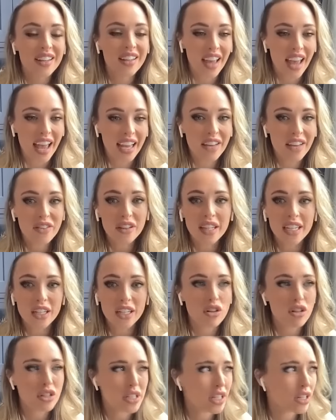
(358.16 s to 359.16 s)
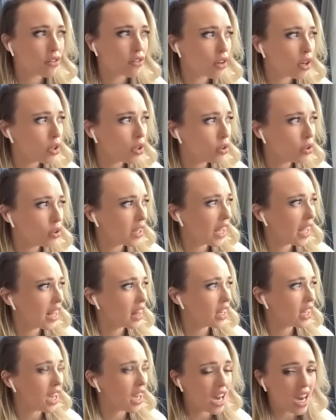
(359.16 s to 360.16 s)
Yeah, even like crossing a road,
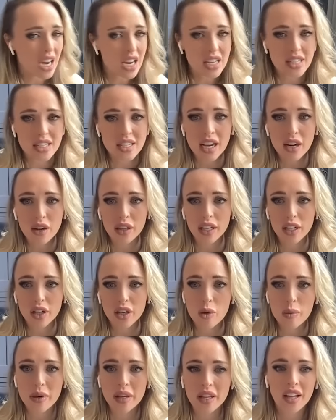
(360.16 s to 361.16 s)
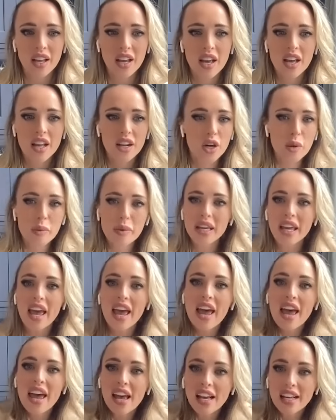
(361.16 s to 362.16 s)
like the cars now, like nobody nobody
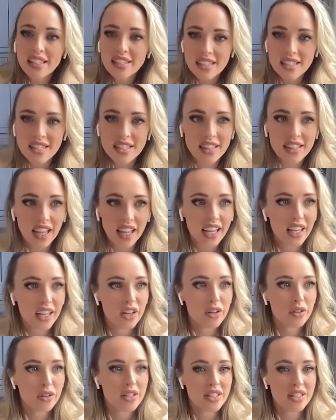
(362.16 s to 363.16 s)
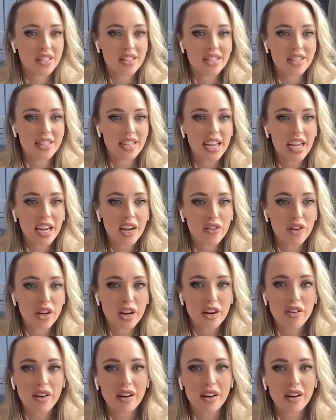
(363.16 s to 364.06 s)
cares. It's like, you know, there's deer running